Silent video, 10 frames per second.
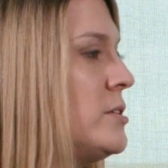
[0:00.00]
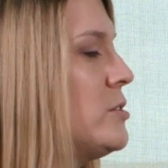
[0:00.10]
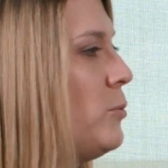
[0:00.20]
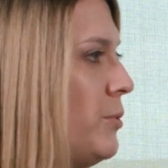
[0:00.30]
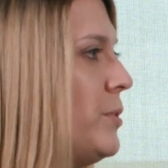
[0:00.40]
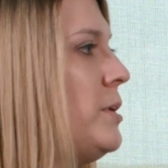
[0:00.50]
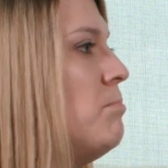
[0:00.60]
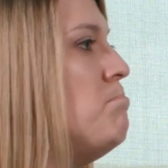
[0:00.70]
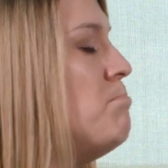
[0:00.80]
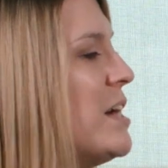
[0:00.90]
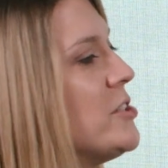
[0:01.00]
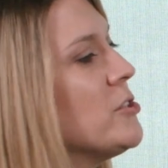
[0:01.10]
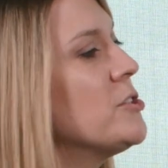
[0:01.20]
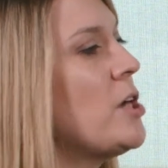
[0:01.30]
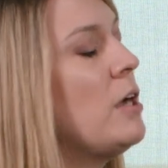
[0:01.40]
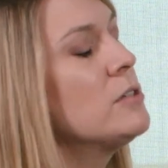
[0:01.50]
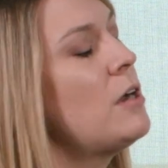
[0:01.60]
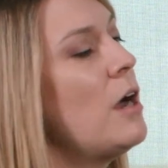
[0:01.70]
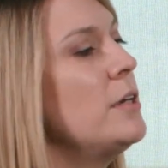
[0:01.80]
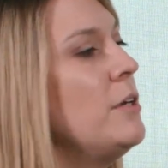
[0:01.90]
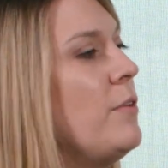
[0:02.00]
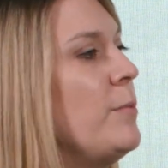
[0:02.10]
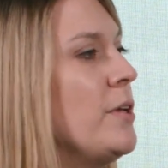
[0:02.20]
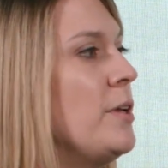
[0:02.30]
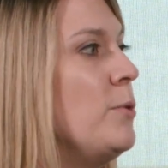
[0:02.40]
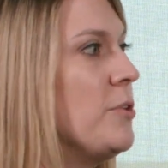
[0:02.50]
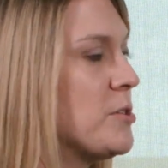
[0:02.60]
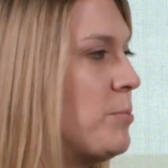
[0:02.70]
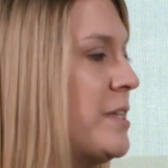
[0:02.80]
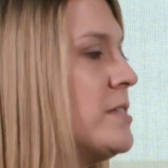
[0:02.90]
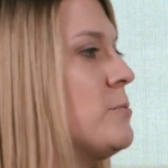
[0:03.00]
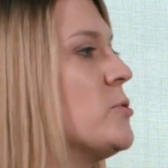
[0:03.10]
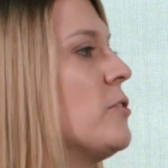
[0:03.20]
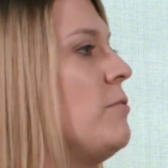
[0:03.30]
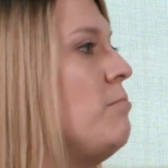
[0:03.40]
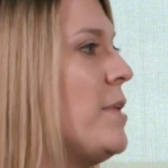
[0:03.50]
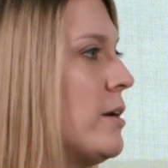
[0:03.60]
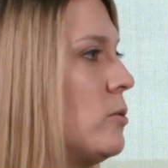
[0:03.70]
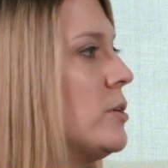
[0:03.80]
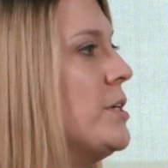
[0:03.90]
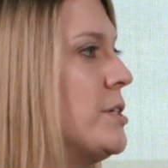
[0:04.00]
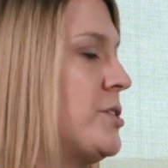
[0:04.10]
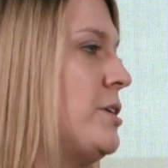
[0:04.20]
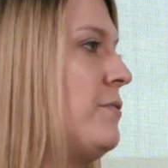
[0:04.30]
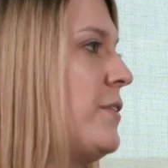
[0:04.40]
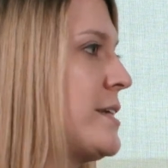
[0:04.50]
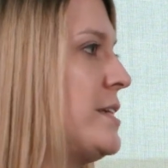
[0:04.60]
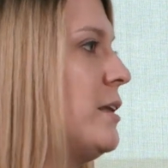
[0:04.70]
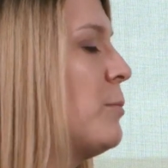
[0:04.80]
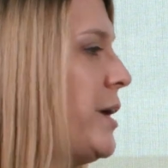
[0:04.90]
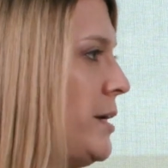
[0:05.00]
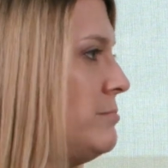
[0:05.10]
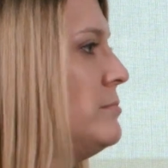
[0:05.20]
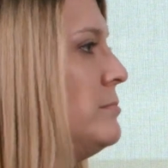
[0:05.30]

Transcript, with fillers: So we really measure a child's cognitive ability when there's been some sort of medical condition affecting their brain.